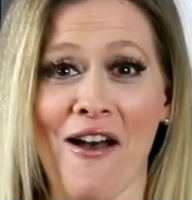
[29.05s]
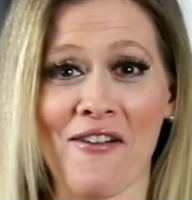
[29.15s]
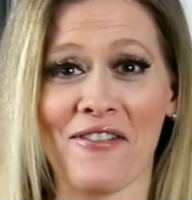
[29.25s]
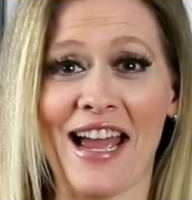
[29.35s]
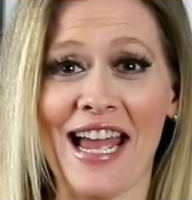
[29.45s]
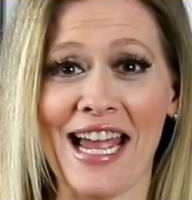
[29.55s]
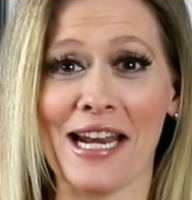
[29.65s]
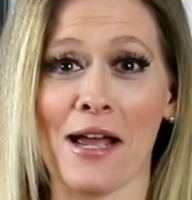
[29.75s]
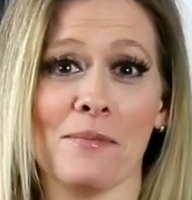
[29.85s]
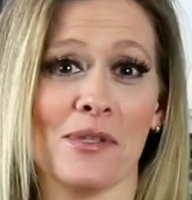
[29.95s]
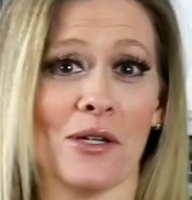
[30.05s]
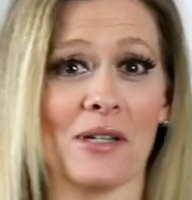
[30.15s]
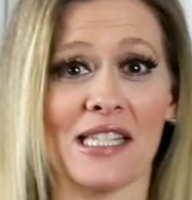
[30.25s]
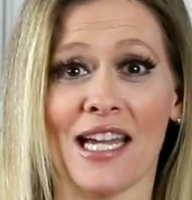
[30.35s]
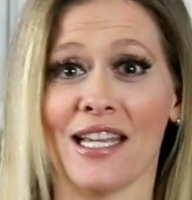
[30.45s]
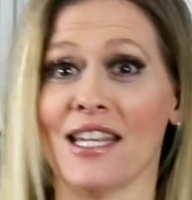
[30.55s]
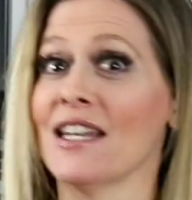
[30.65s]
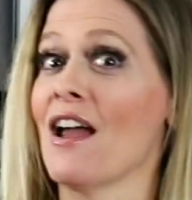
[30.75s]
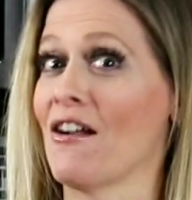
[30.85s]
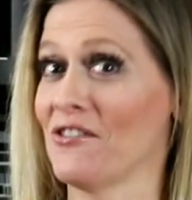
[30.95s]
All right, I'm so
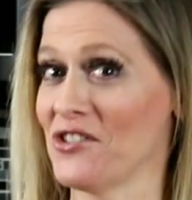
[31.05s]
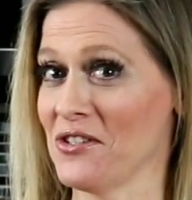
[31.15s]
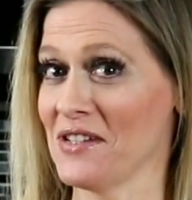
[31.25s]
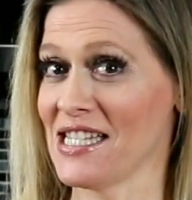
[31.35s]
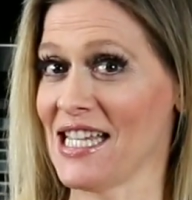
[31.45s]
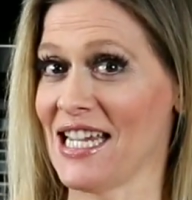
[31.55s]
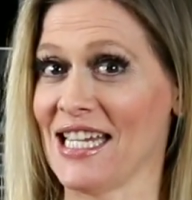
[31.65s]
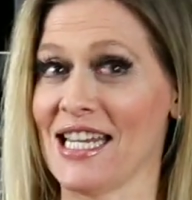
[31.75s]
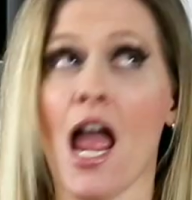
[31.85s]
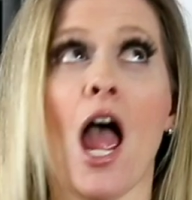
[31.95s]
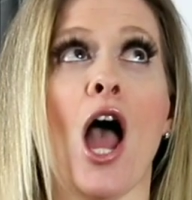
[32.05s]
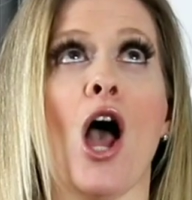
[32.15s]
excited. Aren't you excited?